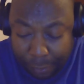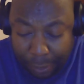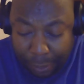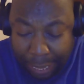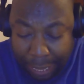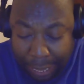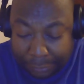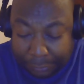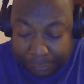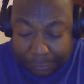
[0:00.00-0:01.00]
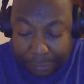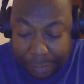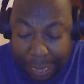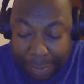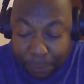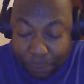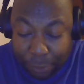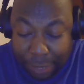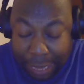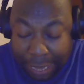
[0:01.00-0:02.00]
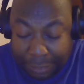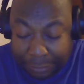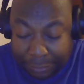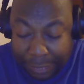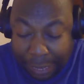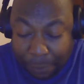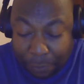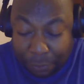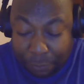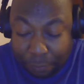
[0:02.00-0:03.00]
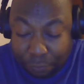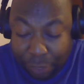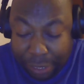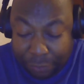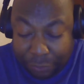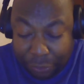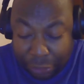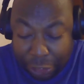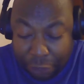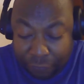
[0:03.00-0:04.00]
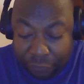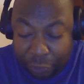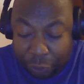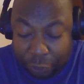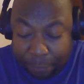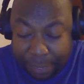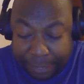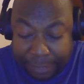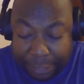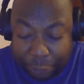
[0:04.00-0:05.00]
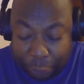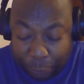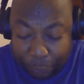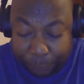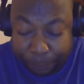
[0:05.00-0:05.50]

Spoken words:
And I would, when I'm talking of documentation,